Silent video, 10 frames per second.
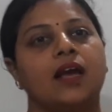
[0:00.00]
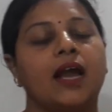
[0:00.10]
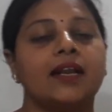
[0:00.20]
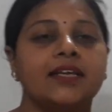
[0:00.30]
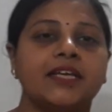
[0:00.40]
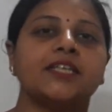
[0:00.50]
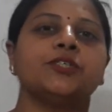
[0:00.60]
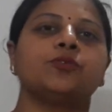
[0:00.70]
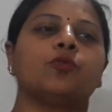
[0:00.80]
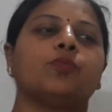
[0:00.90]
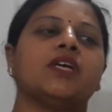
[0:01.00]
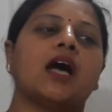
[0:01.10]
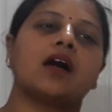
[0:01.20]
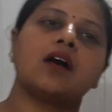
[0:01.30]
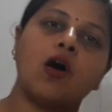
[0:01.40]
And he should be
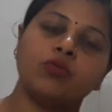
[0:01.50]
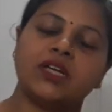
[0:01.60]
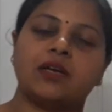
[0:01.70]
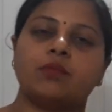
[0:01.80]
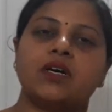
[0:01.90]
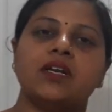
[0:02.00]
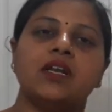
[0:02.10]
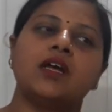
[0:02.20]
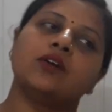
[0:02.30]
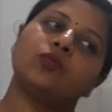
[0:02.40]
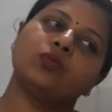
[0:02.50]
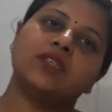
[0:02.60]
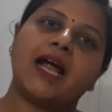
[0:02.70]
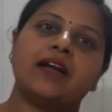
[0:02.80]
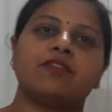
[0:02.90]
accountable to
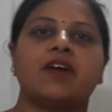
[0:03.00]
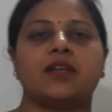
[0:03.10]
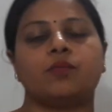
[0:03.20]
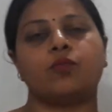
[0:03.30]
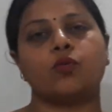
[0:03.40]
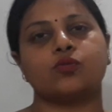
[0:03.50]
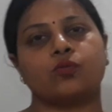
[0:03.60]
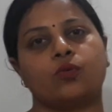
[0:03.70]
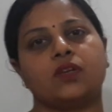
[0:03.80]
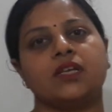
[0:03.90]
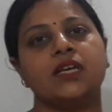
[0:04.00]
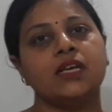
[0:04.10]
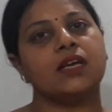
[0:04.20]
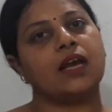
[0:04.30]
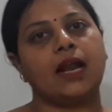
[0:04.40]
that very boss
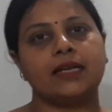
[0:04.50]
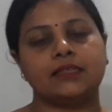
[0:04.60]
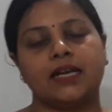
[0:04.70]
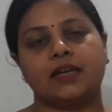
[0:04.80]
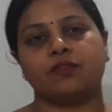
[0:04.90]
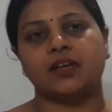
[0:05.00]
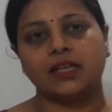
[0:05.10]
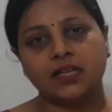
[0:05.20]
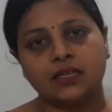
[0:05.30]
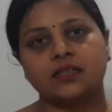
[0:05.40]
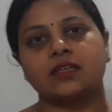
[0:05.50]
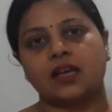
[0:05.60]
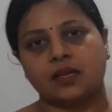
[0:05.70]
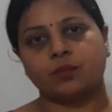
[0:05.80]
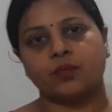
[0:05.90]
only at that very
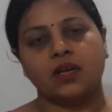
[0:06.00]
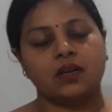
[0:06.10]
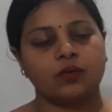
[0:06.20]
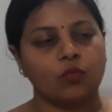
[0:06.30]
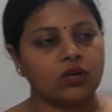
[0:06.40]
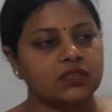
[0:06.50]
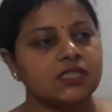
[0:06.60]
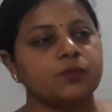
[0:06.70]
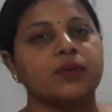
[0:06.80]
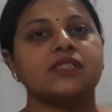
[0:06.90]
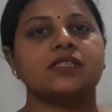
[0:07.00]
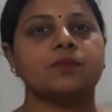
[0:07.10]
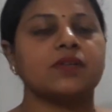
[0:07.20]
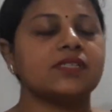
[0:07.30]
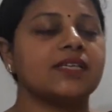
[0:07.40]
time. What this
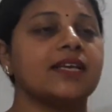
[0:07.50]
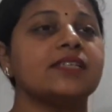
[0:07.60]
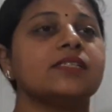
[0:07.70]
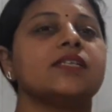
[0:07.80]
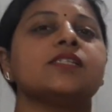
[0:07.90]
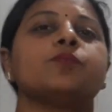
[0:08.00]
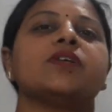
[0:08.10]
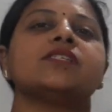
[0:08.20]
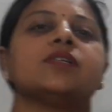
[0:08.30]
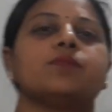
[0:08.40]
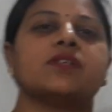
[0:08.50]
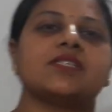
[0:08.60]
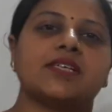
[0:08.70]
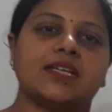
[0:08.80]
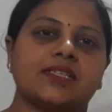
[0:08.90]
principle says? This principle
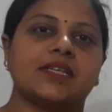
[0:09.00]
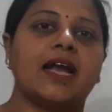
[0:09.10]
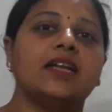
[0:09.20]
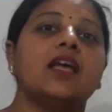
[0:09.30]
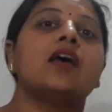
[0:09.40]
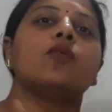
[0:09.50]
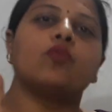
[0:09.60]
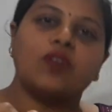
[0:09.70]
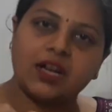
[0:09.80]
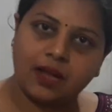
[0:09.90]
says that one